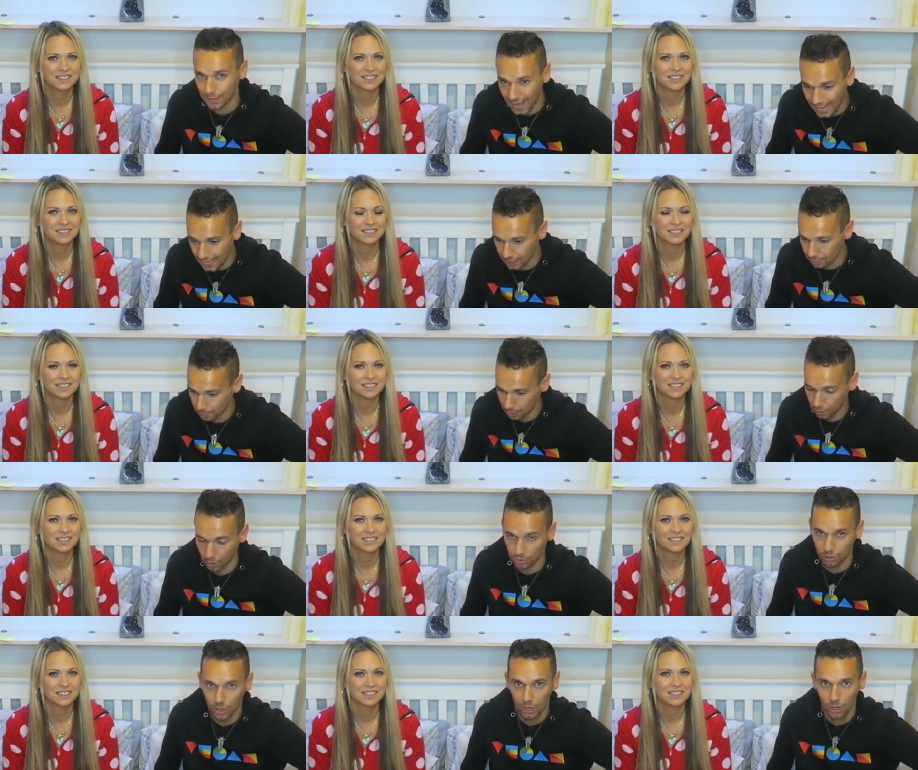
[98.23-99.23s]
Speaker 1: for that is
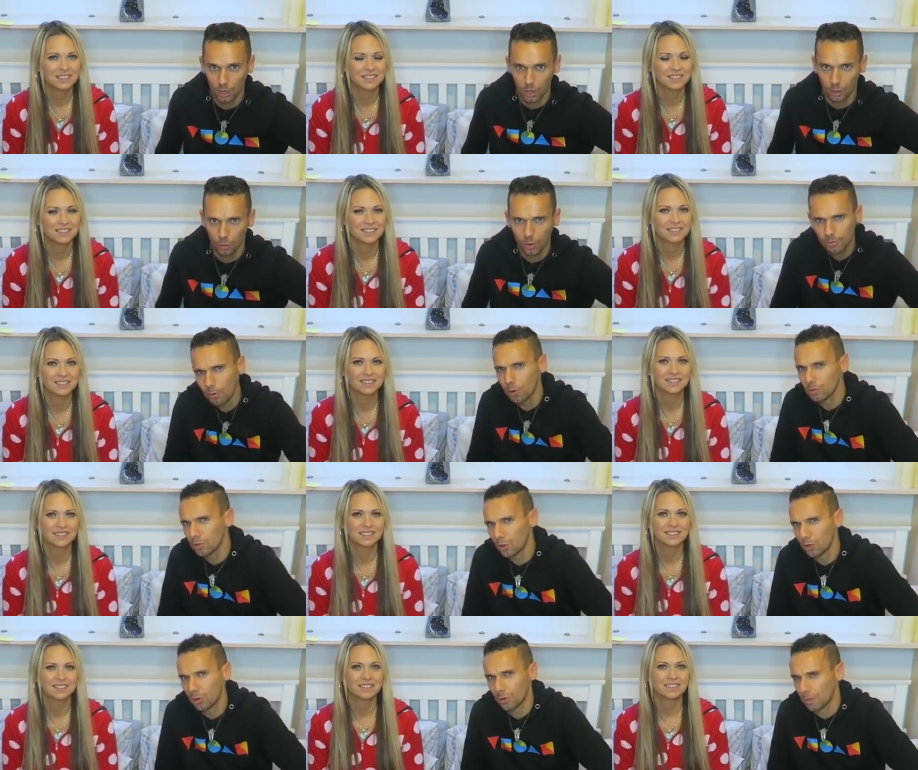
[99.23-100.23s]
because we've all
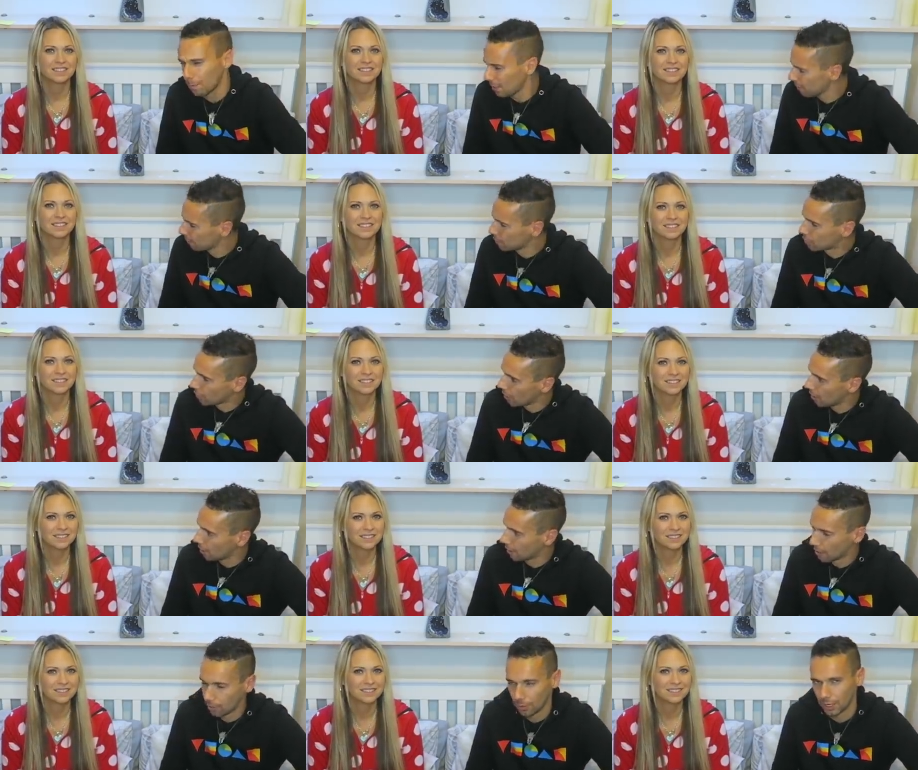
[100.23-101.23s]
gone on a bit of a
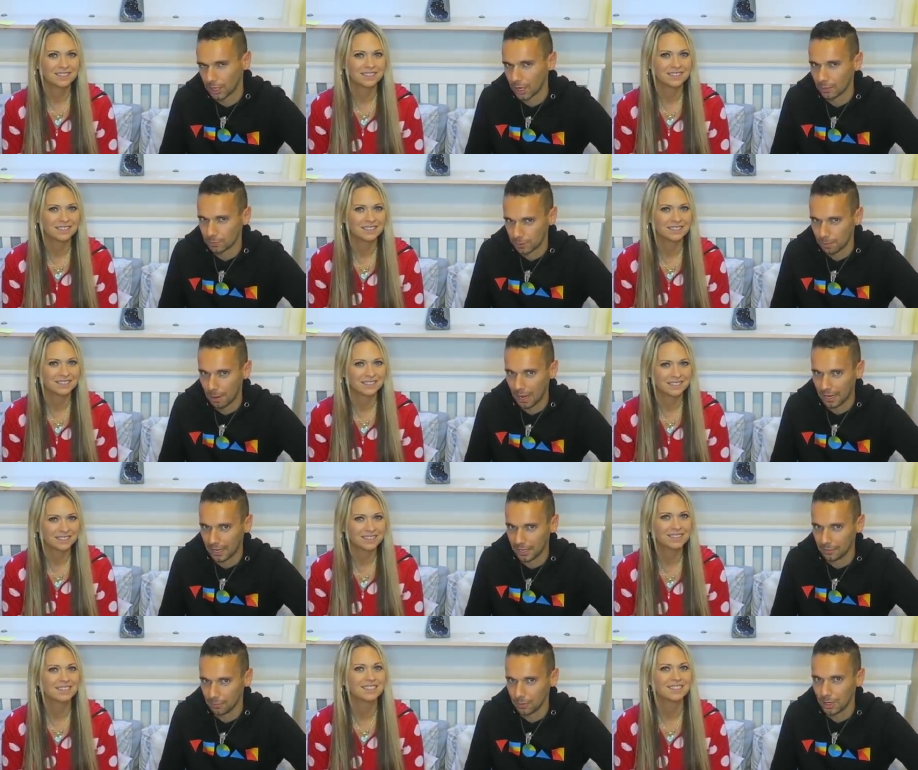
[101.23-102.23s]
journey when it comes to
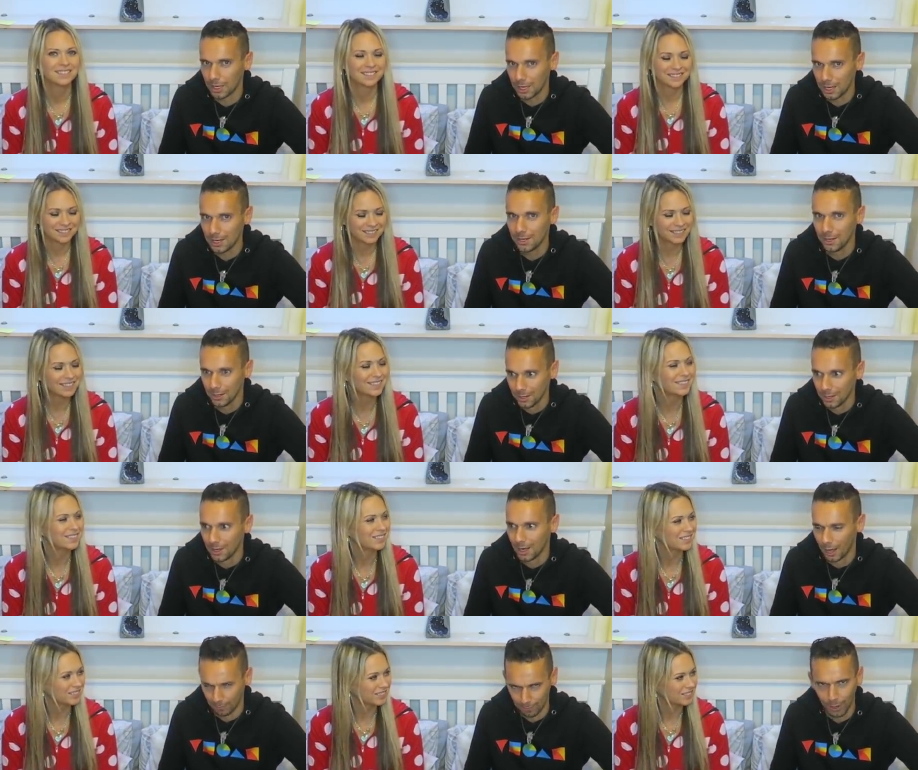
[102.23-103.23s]
packing. We
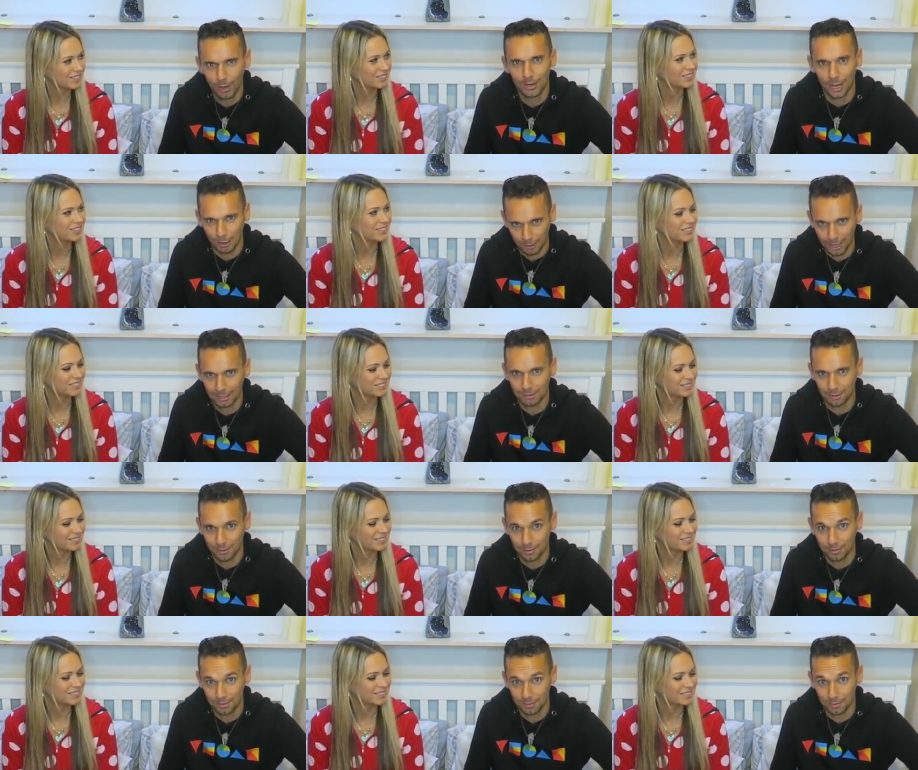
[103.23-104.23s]
have learnt our
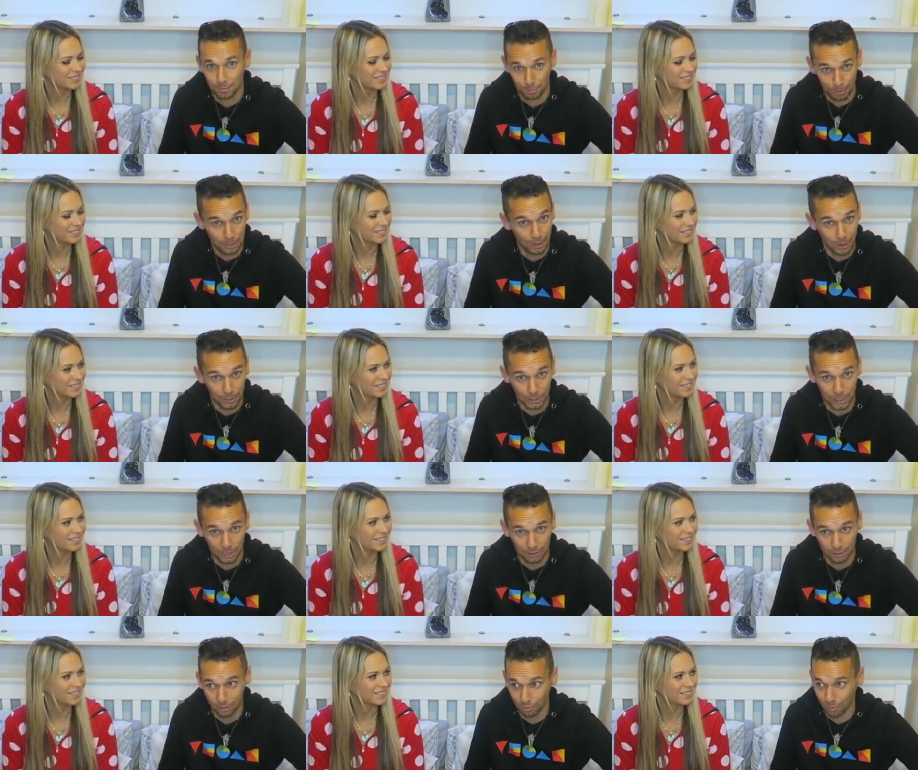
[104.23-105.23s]
lessons, pretty harsh
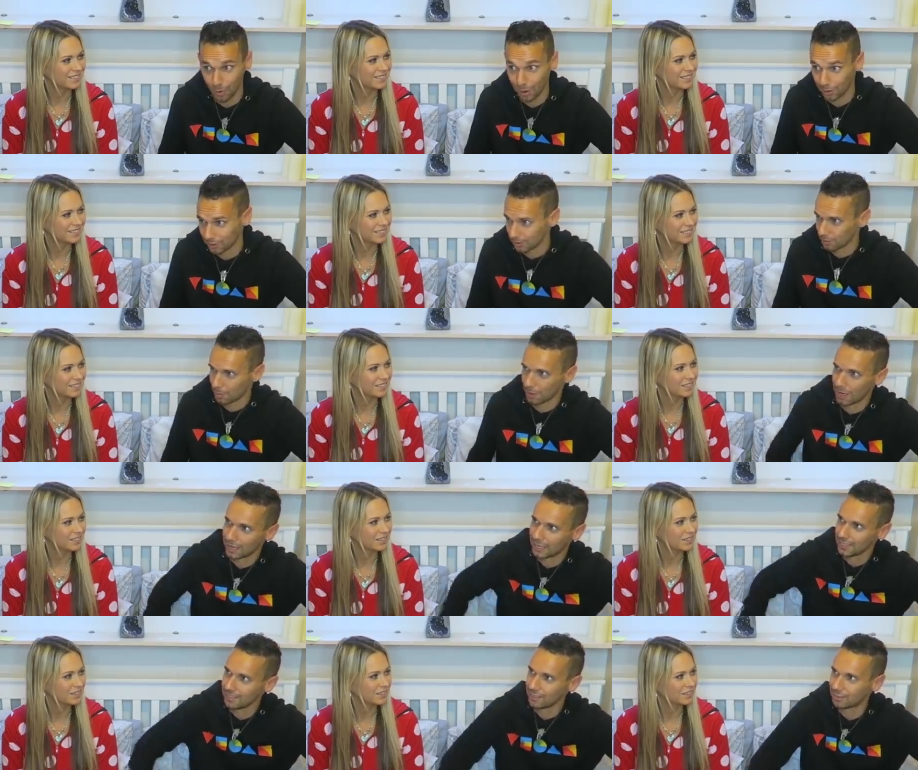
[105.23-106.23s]
lessons as well. I
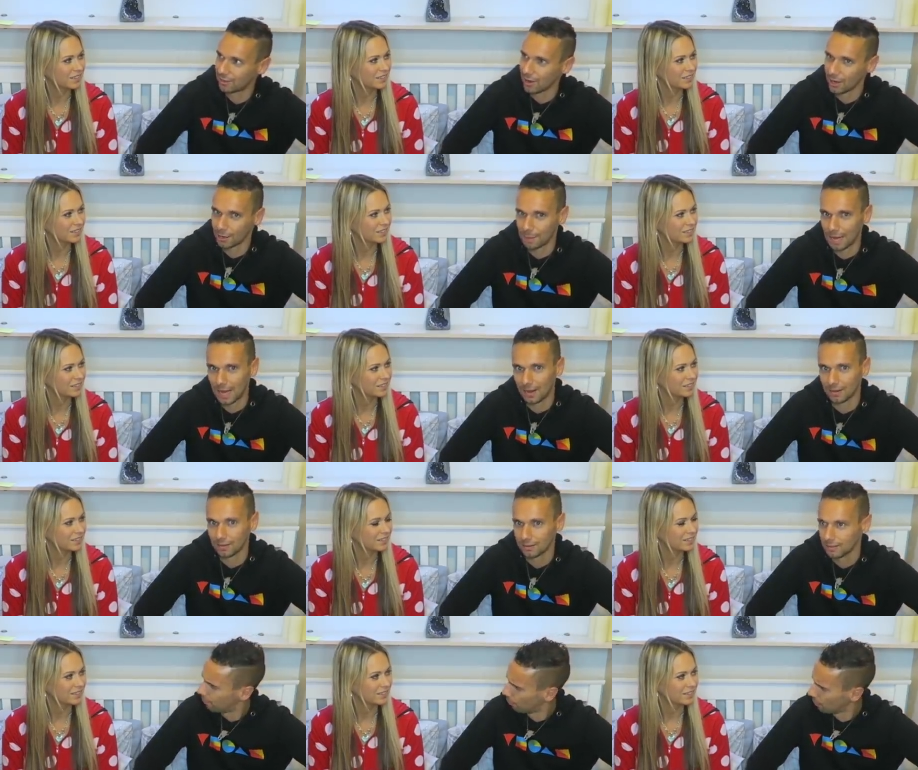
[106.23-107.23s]
guess it started
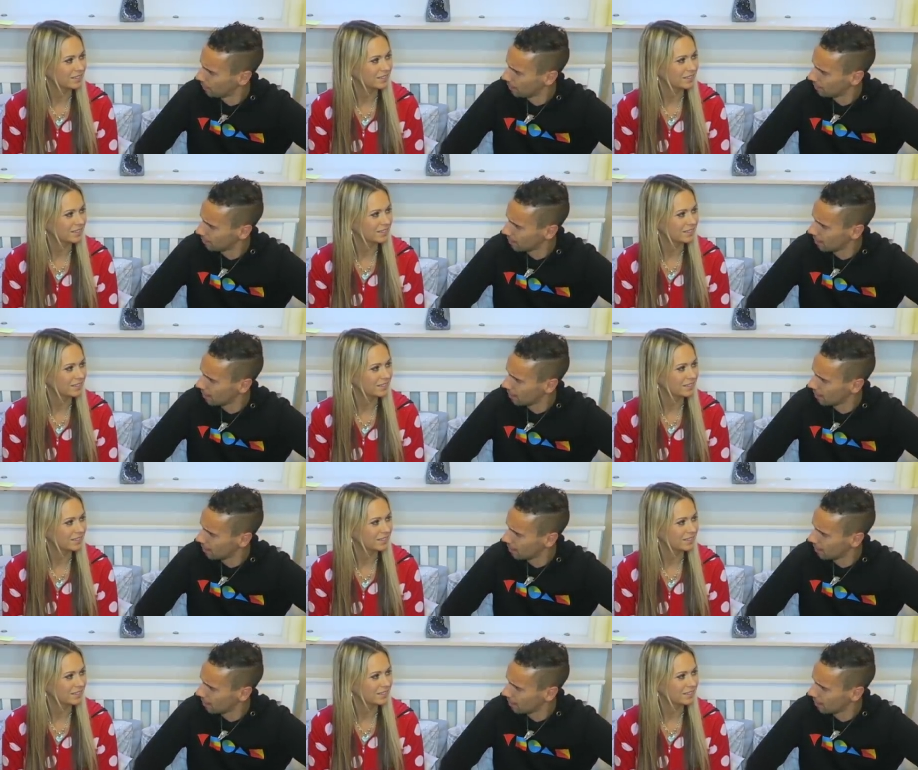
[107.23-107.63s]
about 4 years